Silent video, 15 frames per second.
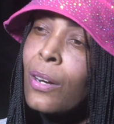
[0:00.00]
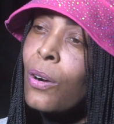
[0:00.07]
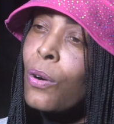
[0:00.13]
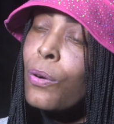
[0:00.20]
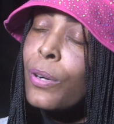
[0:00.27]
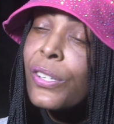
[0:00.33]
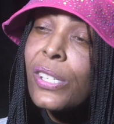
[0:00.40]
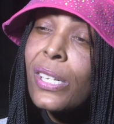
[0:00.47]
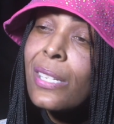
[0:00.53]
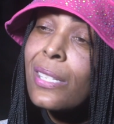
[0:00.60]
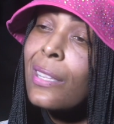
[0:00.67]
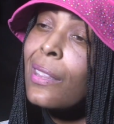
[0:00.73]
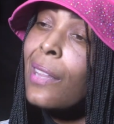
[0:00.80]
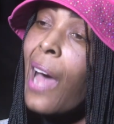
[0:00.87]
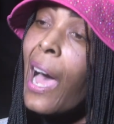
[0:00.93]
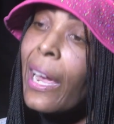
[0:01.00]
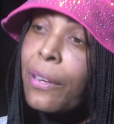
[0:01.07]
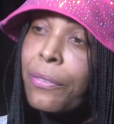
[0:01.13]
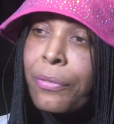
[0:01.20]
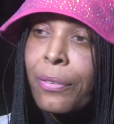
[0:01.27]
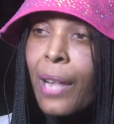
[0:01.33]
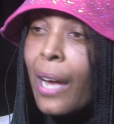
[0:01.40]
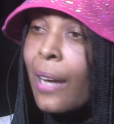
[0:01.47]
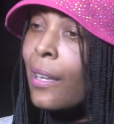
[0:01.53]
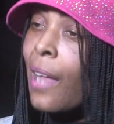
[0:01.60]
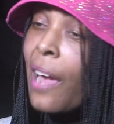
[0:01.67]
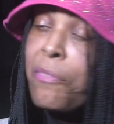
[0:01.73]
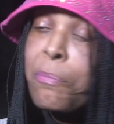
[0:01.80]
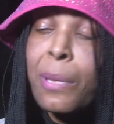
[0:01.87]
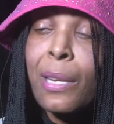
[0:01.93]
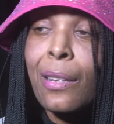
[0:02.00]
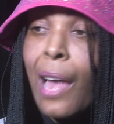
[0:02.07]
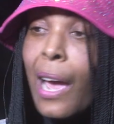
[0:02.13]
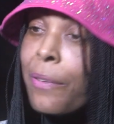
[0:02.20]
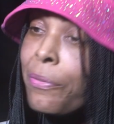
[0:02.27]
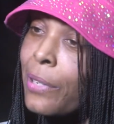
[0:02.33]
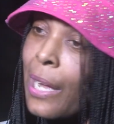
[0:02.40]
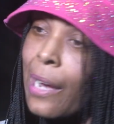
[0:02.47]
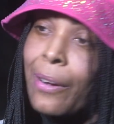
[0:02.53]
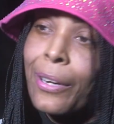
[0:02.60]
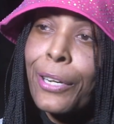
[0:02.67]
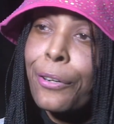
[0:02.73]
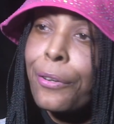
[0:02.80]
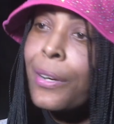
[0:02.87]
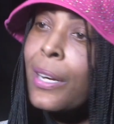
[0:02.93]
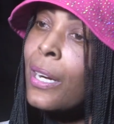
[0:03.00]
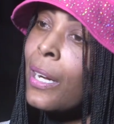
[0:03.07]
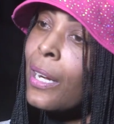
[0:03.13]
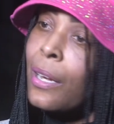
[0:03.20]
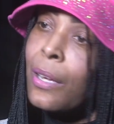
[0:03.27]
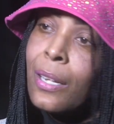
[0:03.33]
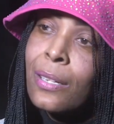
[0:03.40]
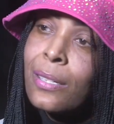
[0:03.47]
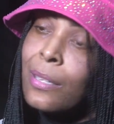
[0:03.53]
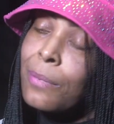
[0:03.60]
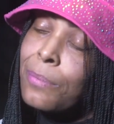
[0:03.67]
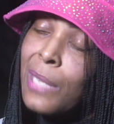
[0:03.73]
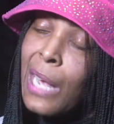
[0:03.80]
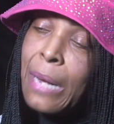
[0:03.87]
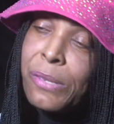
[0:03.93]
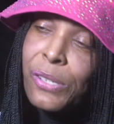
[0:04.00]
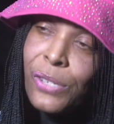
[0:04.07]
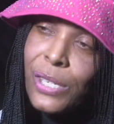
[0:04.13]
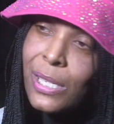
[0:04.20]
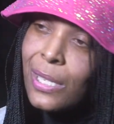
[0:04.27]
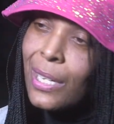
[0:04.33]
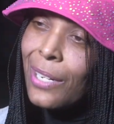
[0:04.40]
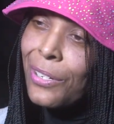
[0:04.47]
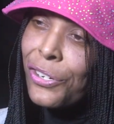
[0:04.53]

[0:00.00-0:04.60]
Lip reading: or just life. Like life been lifing out here. And sometimes you just need a